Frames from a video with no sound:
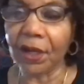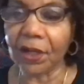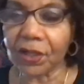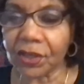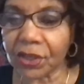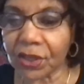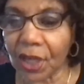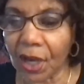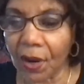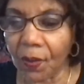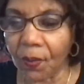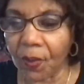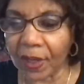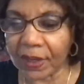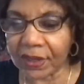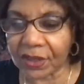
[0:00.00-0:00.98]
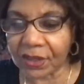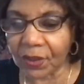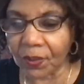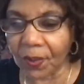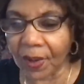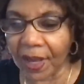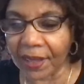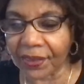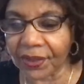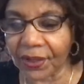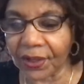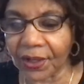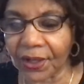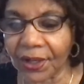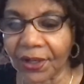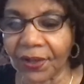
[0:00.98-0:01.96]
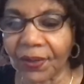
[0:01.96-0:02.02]
So what's the
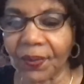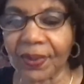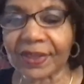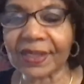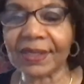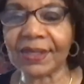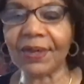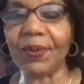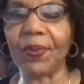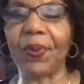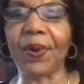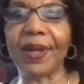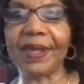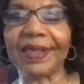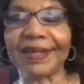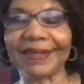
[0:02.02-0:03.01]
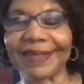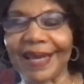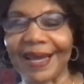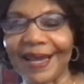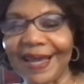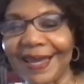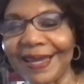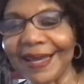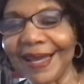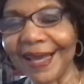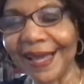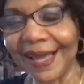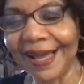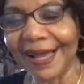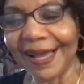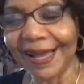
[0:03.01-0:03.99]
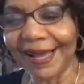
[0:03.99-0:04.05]
weather? What's the weather like?
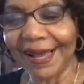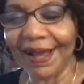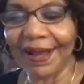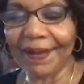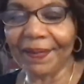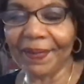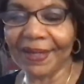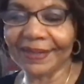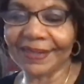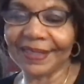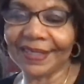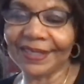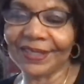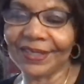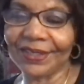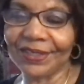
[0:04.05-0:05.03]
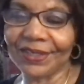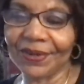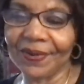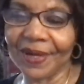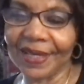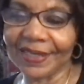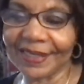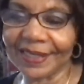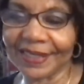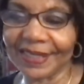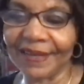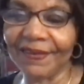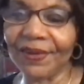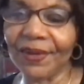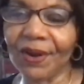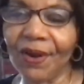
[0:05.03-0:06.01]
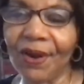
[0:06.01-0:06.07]
My sister, Joanne
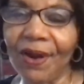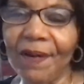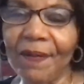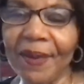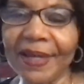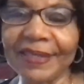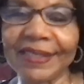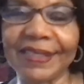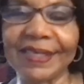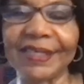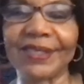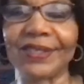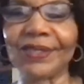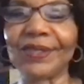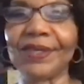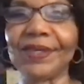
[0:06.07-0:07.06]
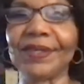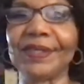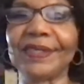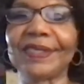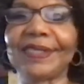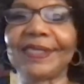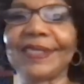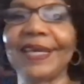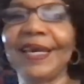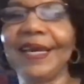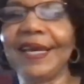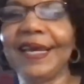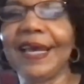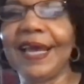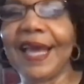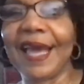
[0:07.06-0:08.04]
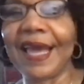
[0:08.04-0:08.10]
Stephens, you're all my sisters
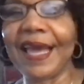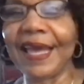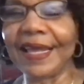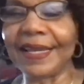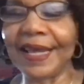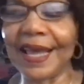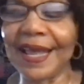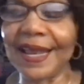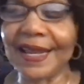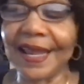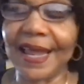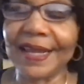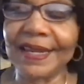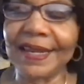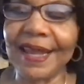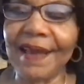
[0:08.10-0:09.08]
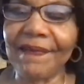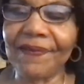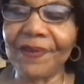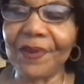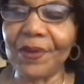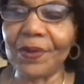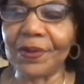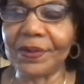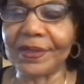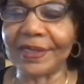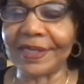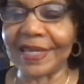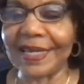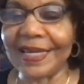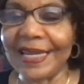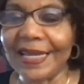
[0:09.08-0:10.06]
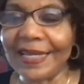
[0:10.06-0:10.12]
and nephews
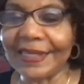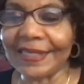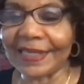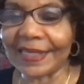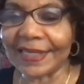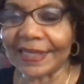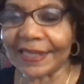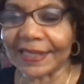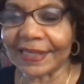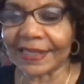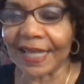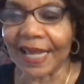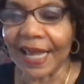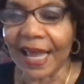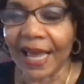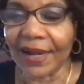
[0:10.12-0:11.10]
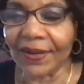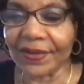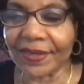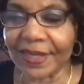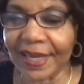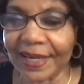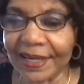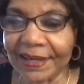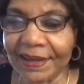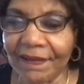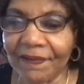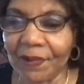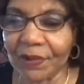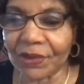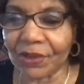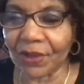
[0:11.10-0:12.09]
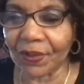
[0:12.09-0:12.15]
and nieces. I don't think any
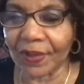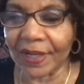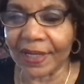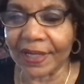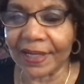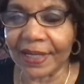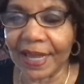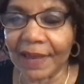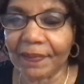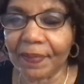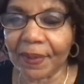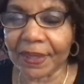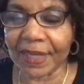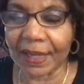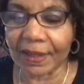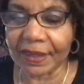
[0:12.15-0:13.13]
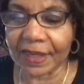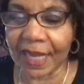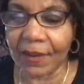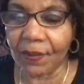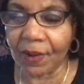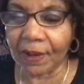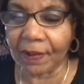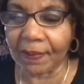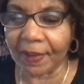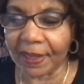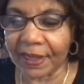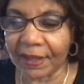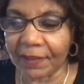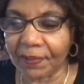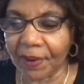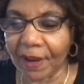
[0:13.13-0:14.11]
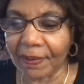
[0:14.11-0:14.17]
nephews are in yet, but they will be.
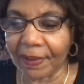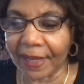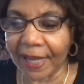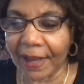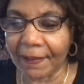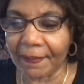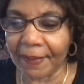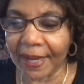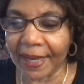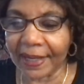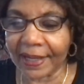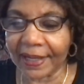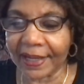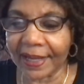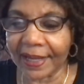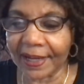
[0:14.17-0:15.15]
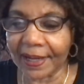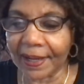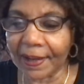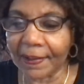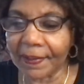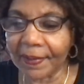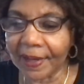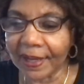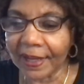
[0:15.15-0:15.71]
They're probably out manning it up.